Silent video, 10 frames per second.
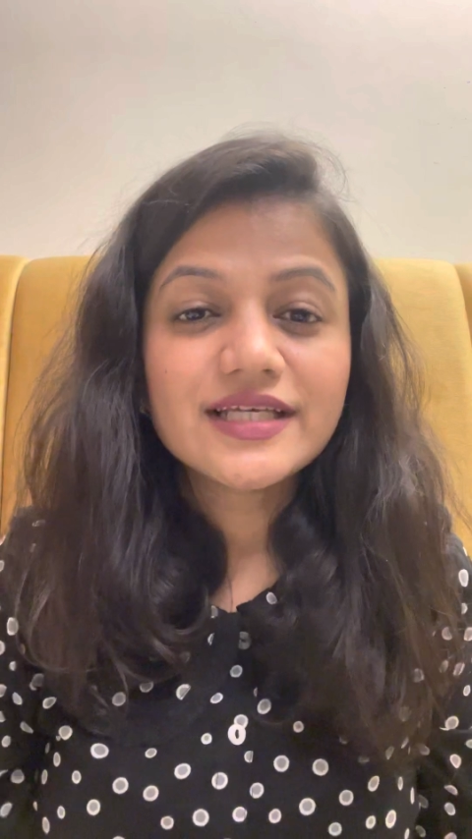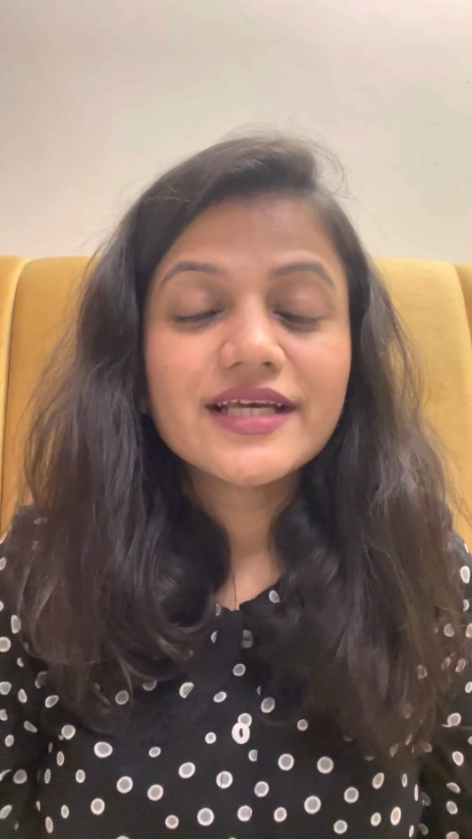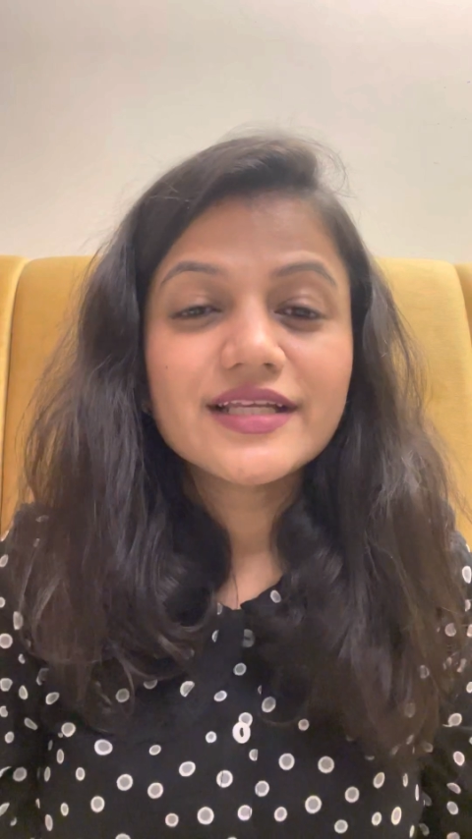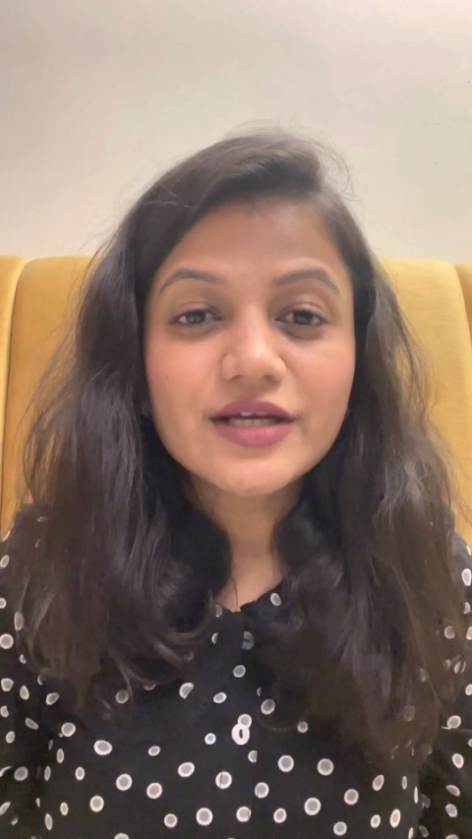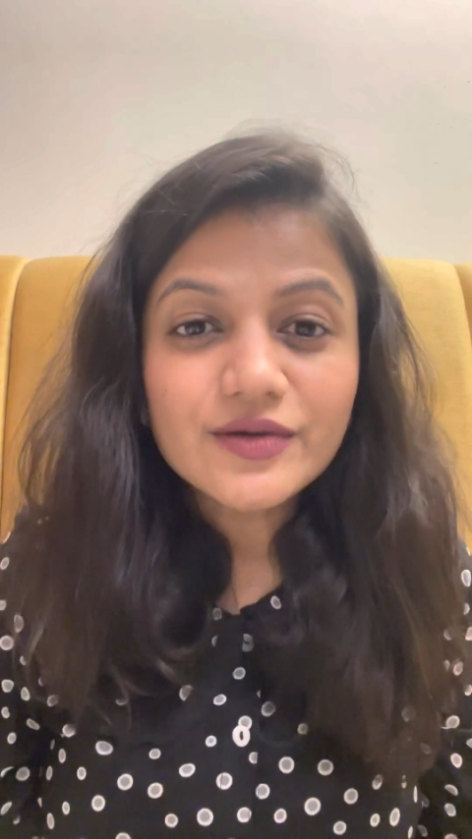
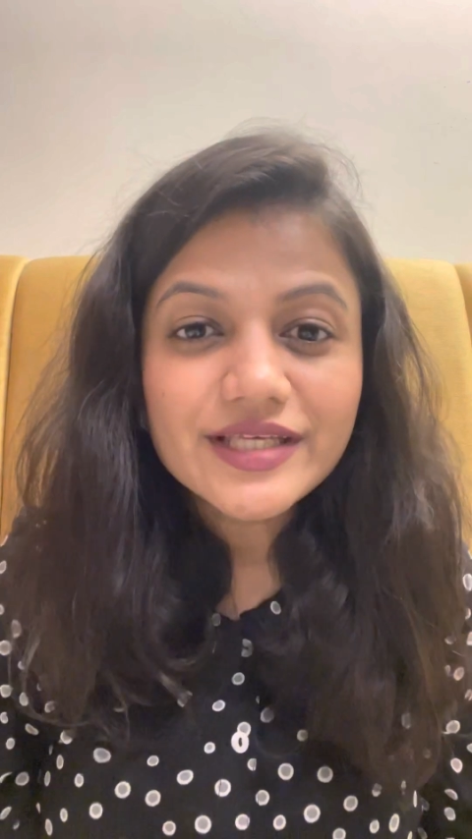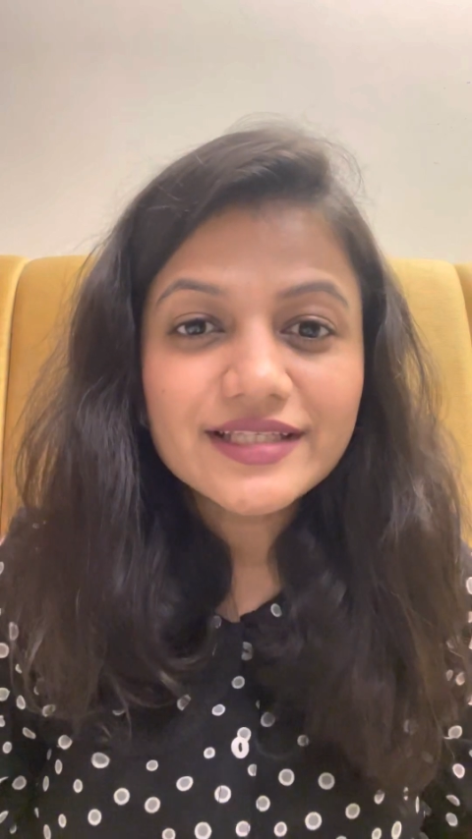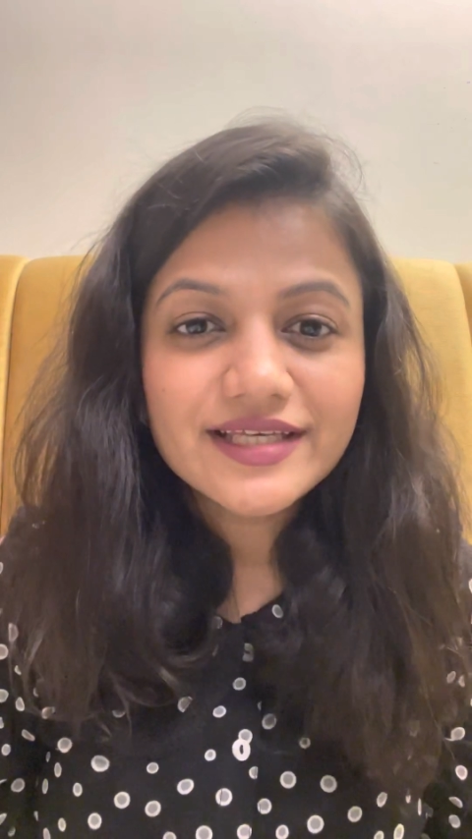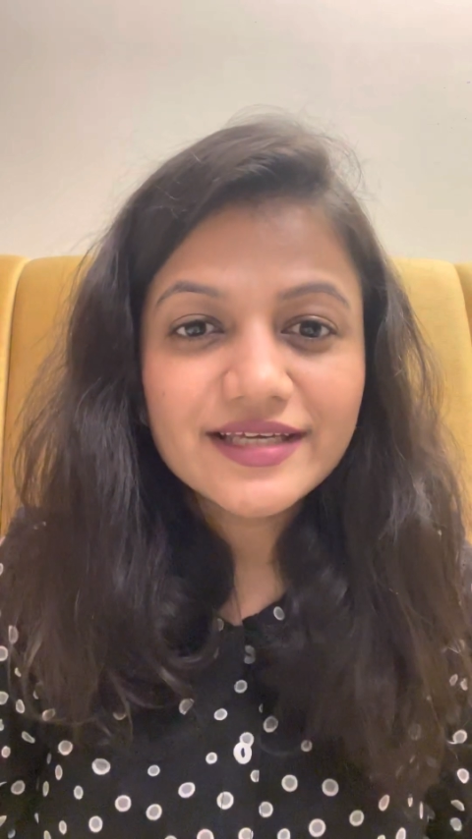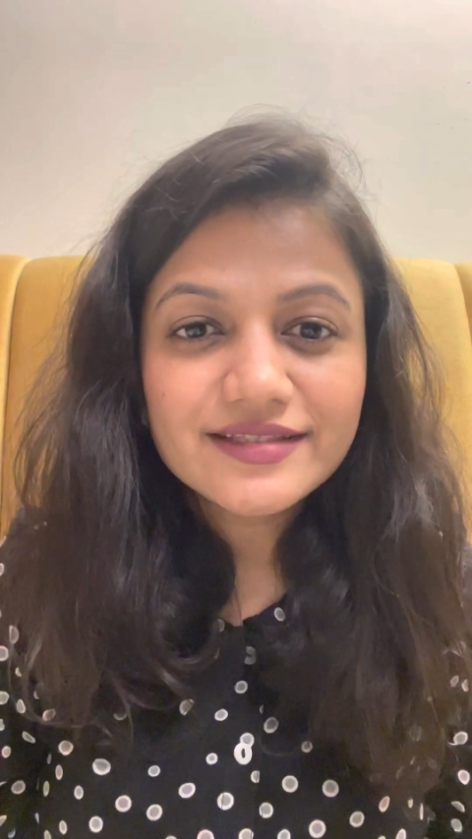Now, in
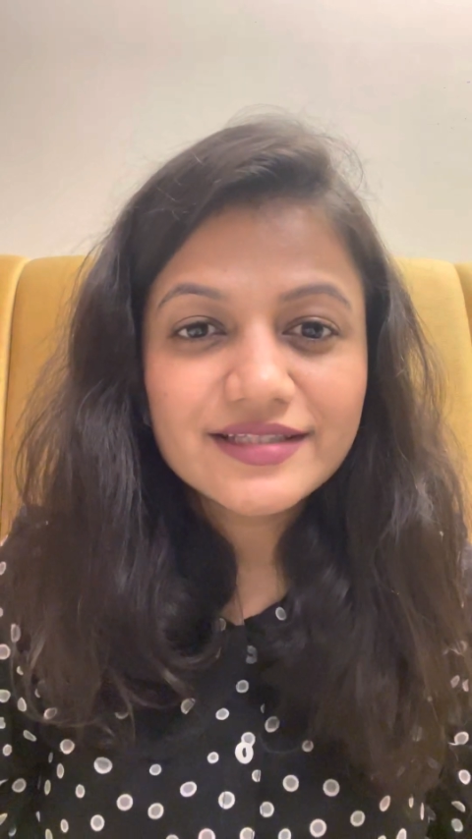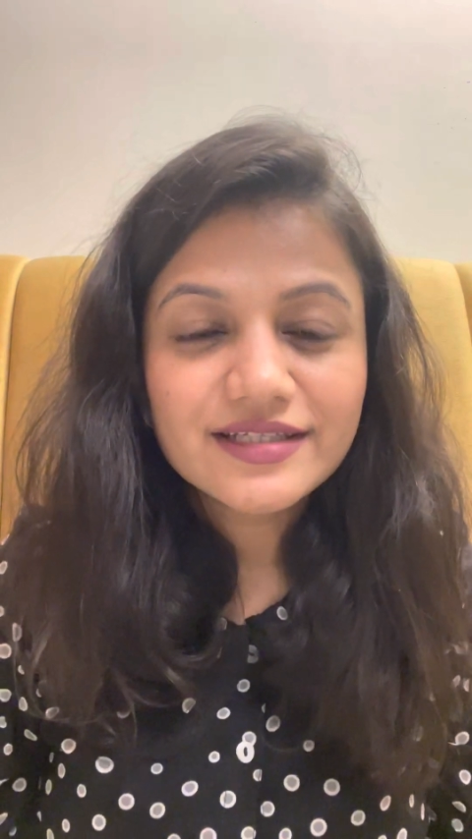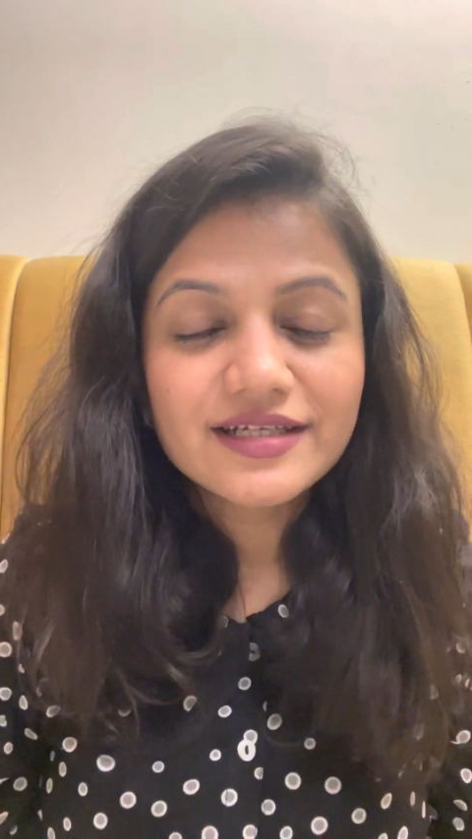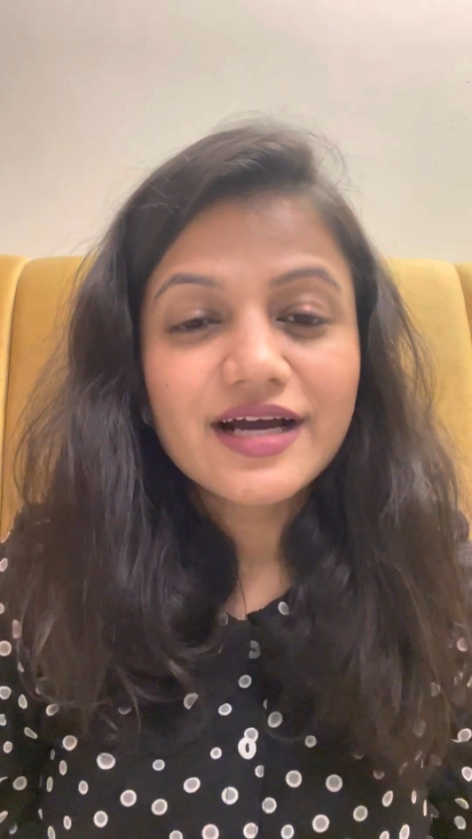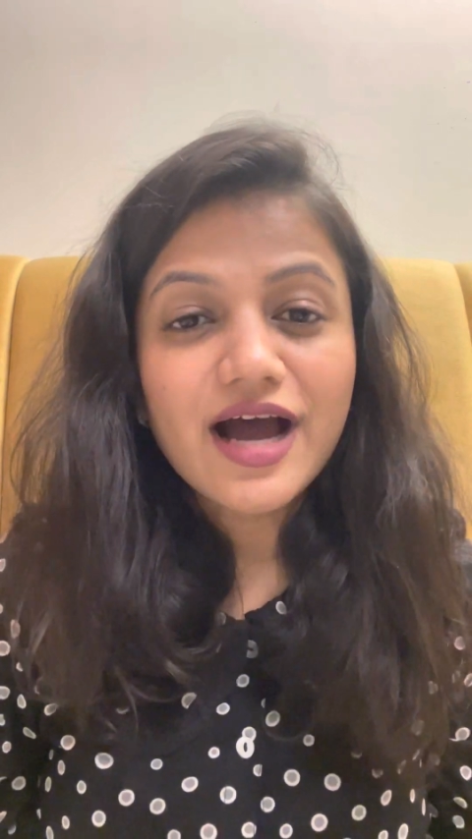case
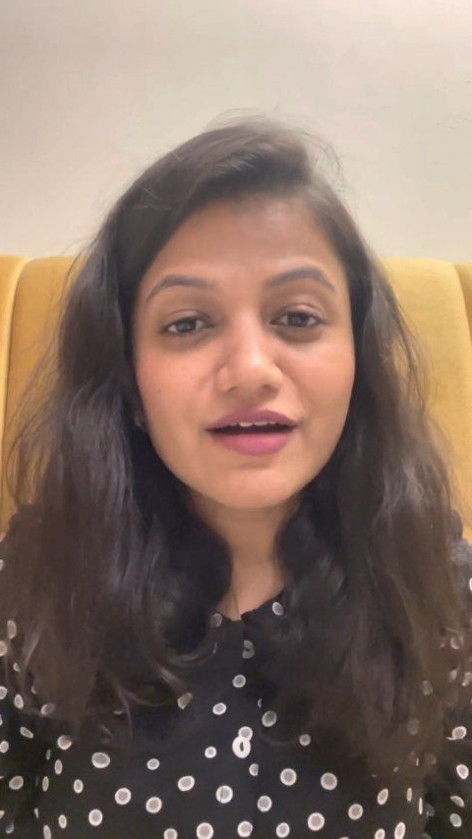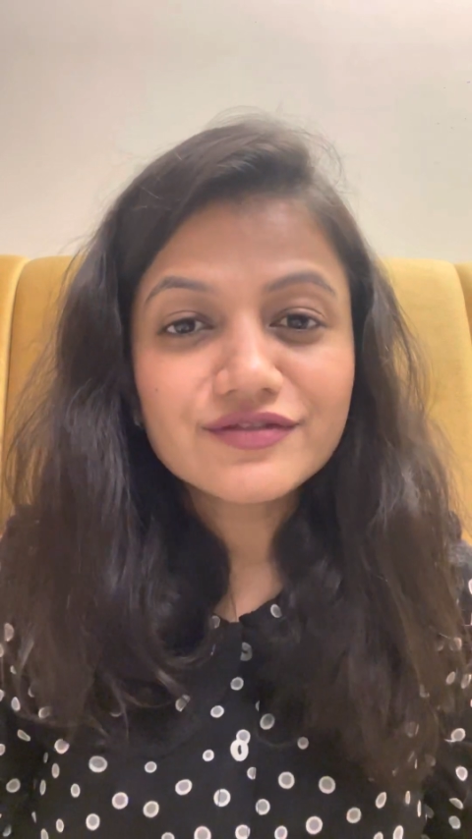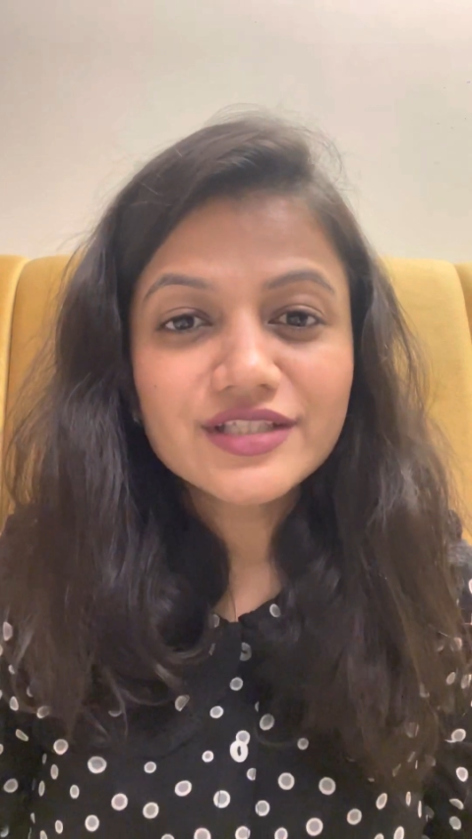after